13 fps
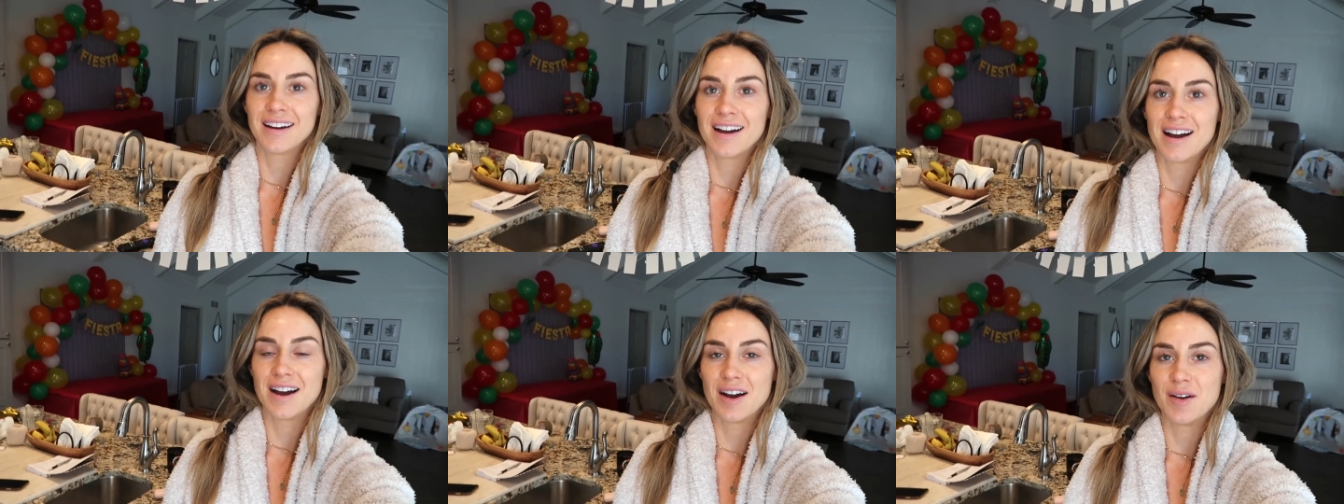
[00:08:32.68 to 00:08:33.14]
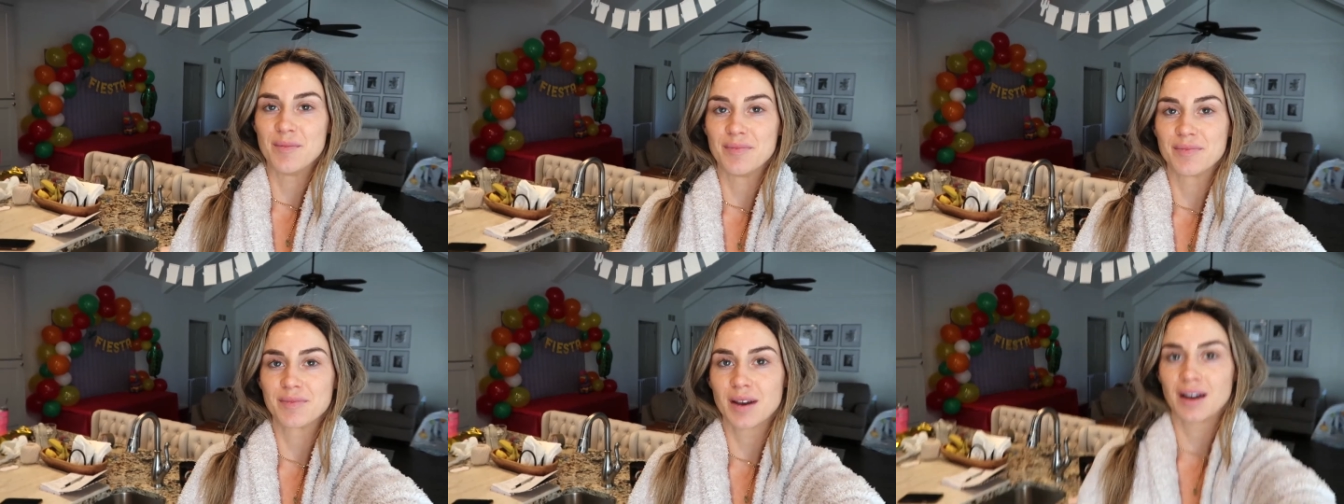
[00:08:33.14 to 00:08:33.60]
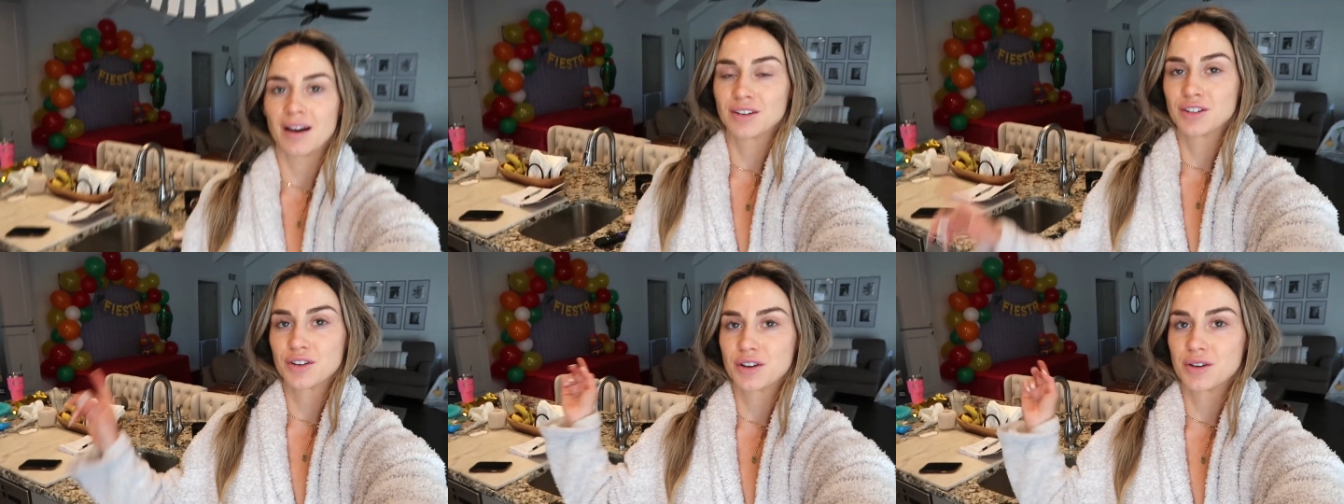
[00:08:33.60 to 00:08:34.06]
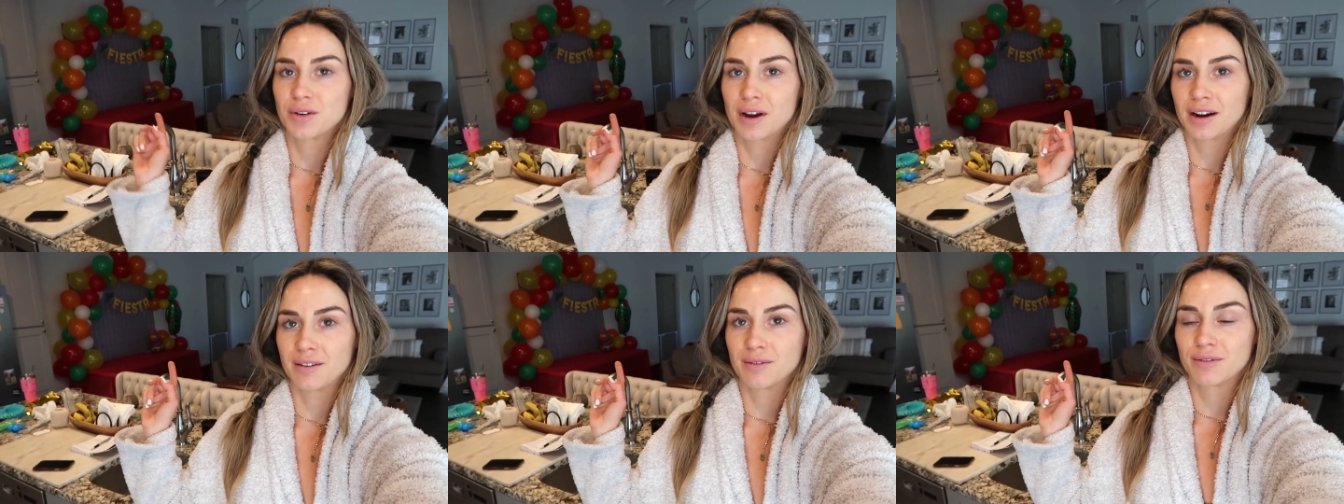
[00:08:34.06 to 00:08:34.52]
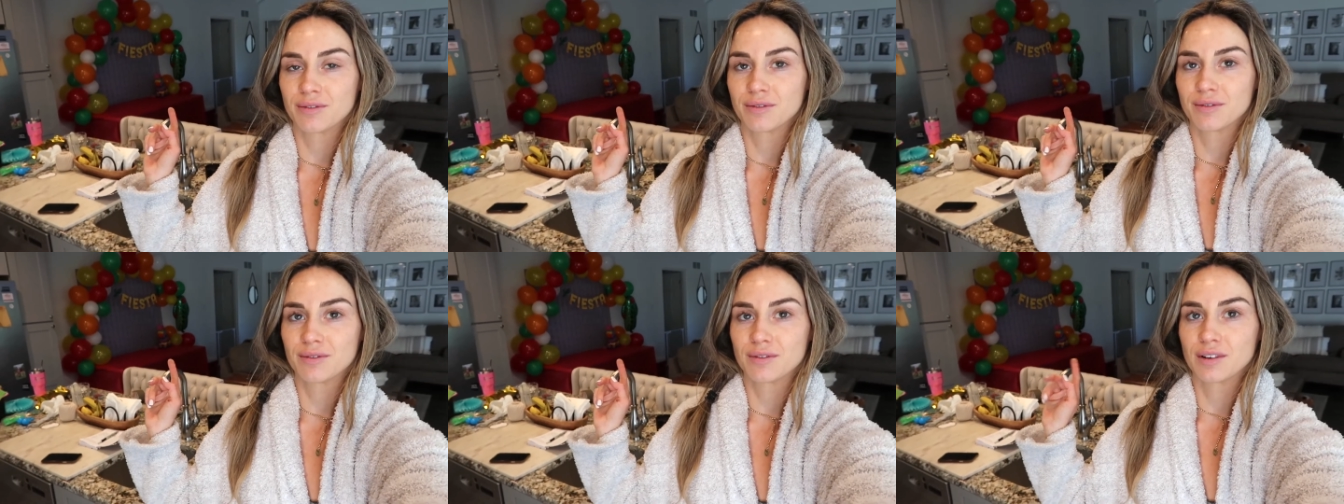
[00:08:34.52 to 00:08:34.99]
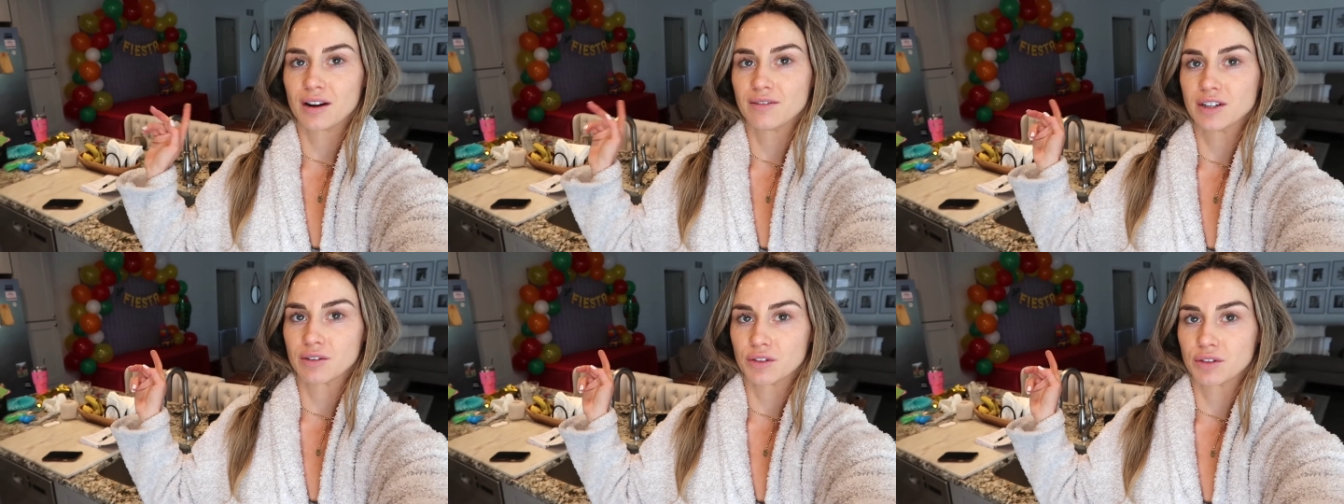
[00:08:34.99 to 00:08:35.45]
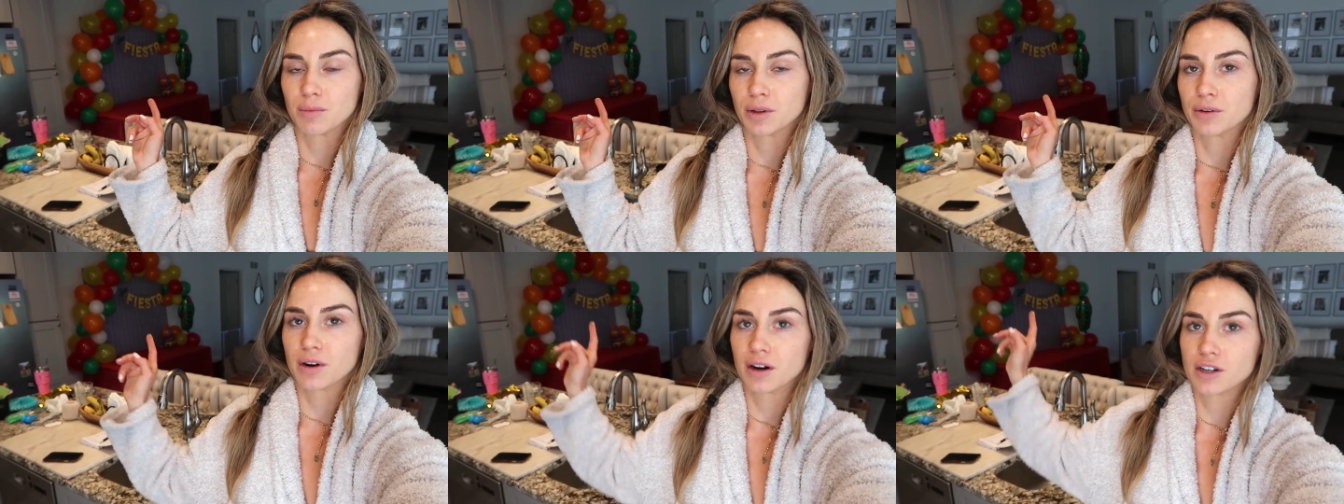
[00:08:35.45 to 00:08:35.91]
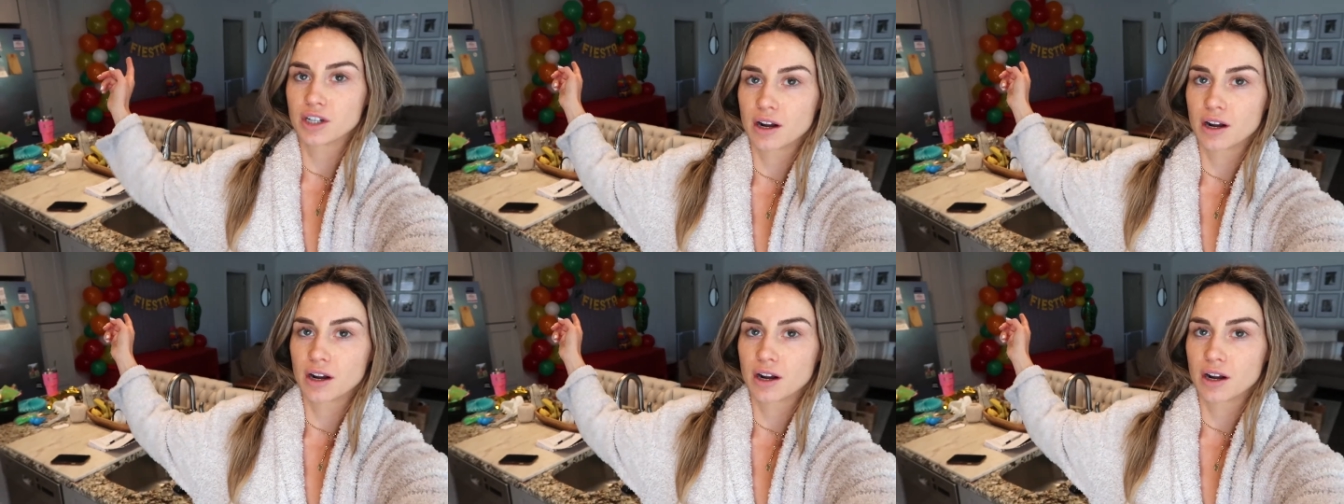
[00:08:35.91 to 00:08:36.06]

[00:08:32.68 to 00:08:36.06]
um, I'll show you kind of what I've done with the balloon arch.